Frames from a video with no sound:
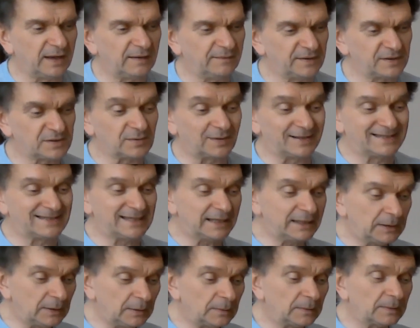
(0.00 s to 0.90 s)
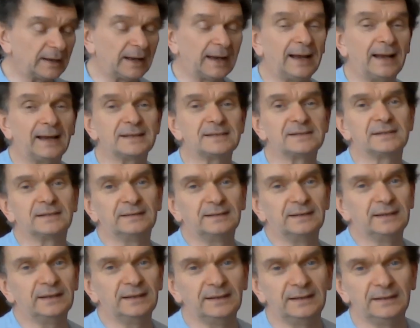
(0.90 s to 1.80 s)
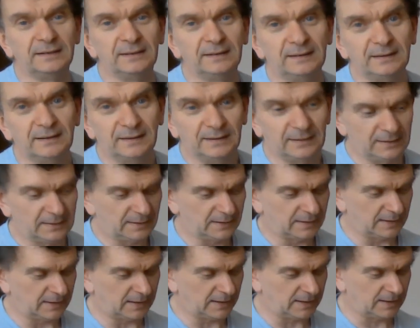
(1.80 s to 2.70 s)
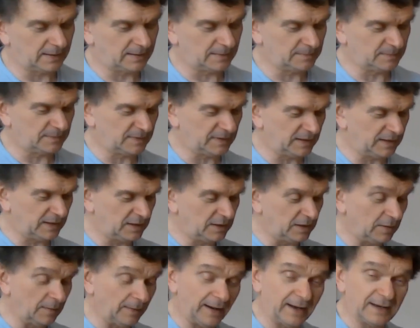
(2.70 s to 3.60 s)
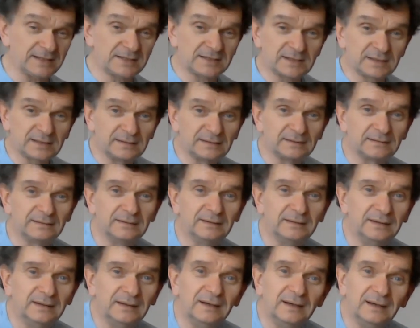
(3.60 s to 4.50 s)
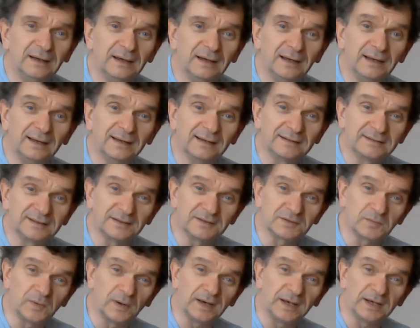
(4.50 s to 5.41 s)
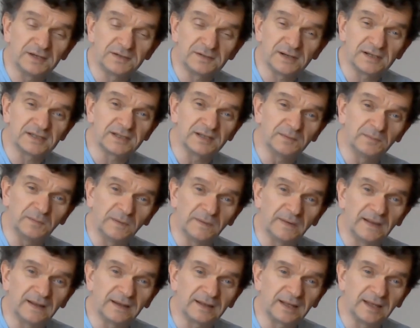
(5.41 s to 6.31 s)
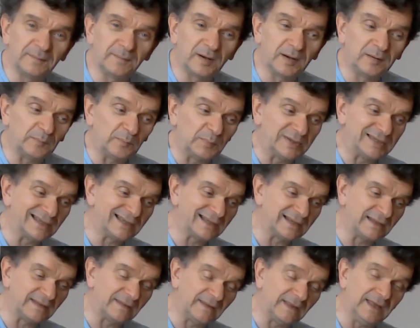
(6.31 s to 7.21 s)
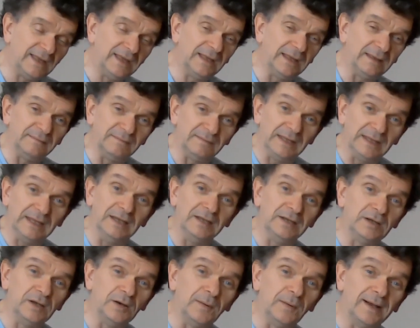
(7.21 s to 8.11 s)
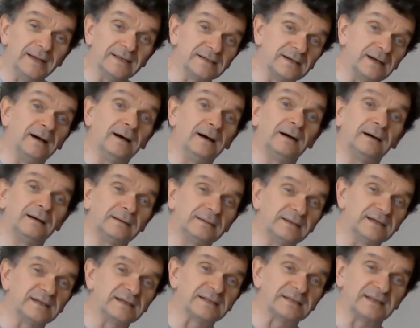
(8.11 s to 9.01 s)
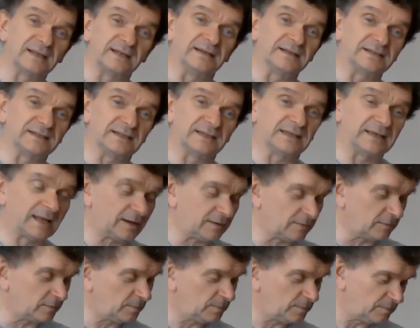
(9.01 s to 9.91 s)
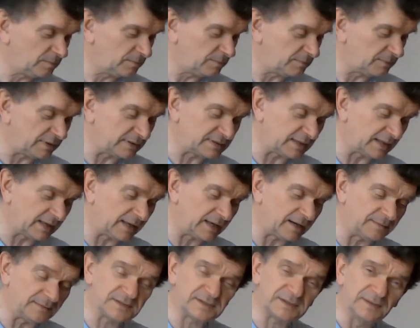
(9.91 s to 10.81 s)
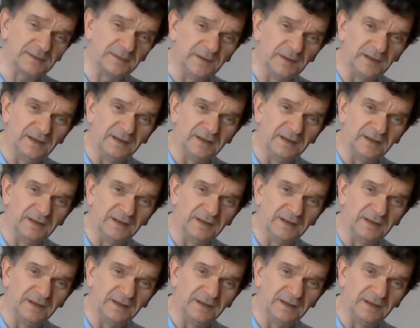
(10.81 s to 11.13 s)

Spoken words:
heavier. So I did look at the EQ8 because I was quite interested when that came out, particularly the EQ8R as it now is.